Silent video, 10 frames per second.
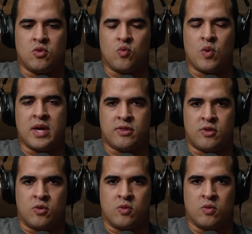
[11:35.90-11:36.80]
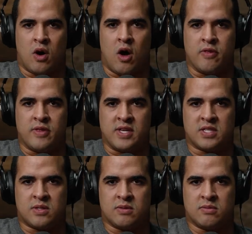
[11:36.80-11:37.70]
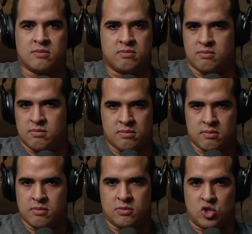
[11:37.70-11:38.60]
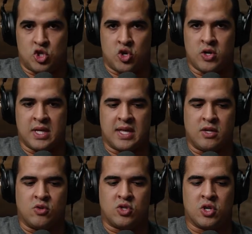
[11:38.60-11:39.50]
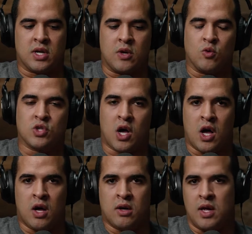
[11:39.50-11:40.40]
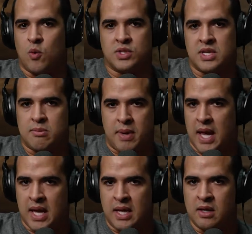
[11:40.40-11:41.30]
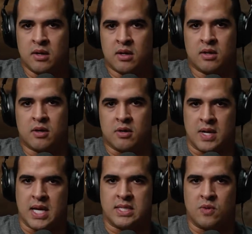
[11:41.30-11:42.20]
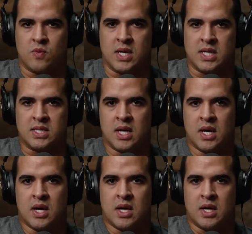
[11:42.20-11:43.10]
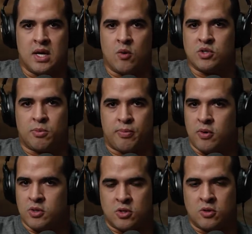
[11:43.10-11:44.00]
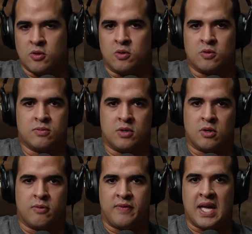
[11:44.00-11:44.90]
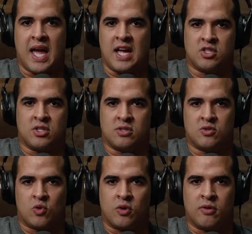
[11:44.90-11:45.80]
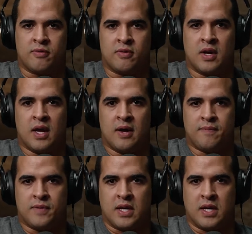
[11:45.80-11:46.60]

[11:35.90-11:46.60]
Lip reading: went through on this journey that you took, it wasn't paid, correct? It was a personal, you know, vacation sort of that